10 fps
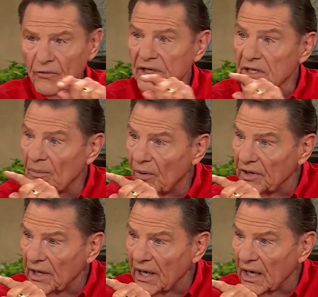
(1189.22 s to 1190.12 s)
reason I
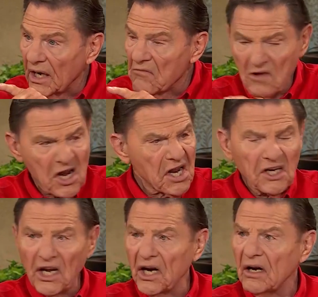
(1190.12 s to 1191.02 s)
pointed it out, they didn't
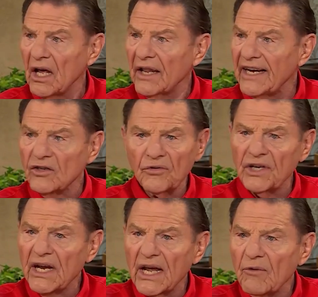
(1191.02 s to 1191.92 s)
care. They go
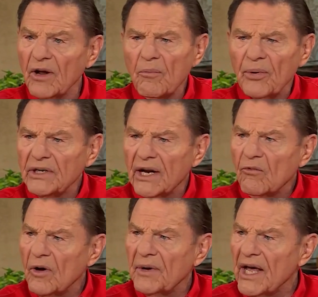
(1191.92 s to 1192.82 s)
take that whip, put that
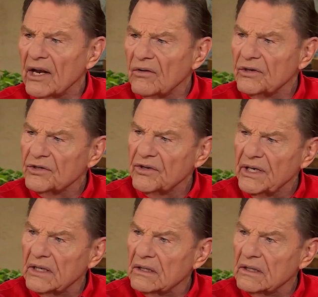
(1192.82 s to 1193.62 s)
woman out on the street.